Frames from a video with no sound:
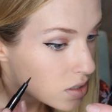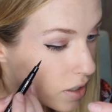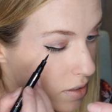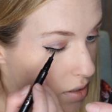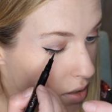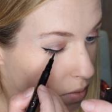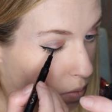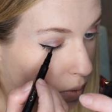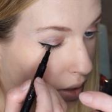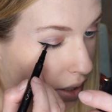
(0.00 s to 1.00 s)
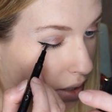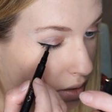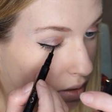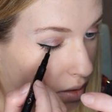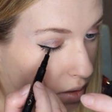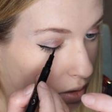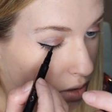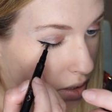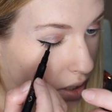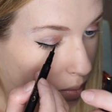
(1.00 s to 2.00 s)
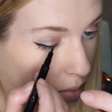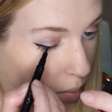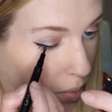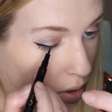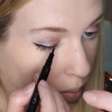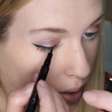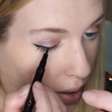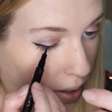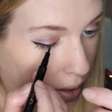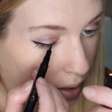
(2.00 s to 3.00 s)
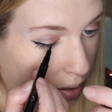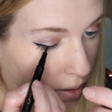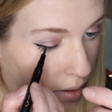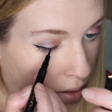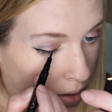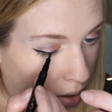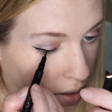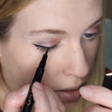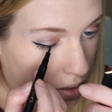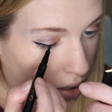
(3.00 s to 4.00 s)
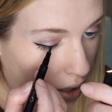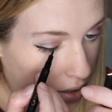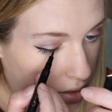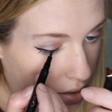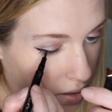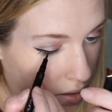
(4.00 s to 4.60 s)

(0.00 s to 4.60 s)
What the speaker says: It's hard to do with one hand. Usually I pull my eye taut.